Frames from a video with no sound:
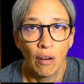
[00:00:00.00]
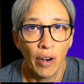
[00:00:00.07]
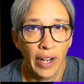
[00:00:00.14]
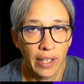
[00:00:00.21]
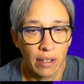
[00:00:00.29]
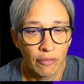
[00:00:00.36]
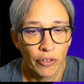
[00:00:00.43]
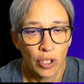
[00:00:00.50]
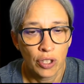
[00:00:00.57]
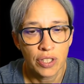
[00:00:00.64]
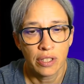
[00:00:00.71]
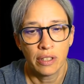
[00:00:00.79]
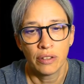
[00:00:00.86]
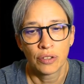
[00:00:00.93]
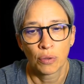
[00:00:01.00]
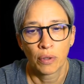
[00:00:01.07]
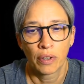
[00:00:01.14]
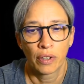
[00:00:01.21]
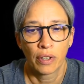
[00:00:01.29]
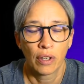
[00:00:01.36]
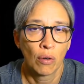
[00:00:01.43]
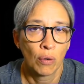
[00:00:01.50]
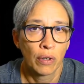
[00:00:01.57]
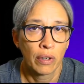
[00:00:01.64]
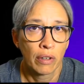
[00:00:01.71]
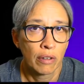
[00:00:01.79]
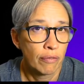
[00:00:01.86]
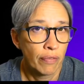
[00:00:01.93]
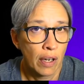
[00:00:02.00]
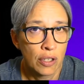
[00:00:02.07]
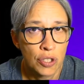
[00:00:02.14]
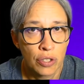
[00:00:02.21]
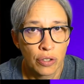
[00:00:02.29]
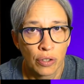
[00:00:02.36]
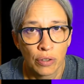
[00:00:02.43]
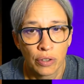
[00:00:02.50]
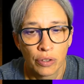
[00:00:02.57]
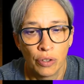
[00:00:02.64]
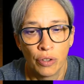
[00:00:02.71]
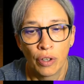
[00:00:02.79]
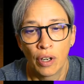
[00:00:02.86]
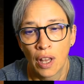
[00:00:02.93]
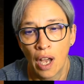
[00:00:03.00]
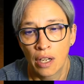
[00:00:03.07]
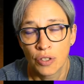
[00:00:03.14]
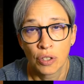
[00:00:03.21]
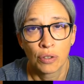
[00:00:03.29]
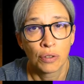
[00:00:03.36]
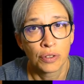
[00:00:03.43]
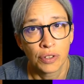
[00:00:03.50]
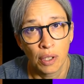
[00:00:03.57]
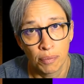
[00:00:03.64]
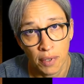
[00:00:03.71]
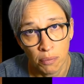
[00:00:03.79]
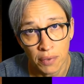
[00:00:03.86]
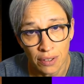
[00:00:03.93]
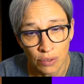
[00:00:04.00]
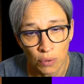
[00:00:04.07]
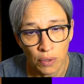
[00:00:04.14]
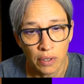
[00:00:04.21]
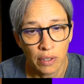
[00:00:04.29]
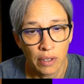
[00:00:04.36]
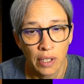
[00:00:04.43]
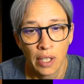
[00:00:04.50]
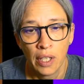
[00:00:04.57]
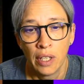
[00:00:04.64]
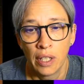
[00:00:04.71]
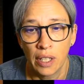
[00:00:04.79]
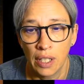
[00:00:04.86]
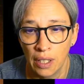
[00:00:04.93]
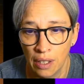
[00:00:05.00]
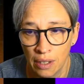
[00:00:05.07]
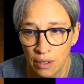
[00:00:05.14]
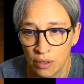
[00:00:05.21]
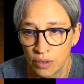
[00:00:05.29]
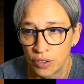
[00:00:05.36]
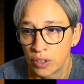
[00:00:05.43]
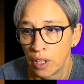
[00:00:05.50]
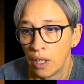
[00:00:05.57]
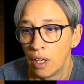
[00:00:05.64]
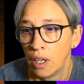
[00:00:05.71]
All right, conversion disorder or functional neurological symptom disorder is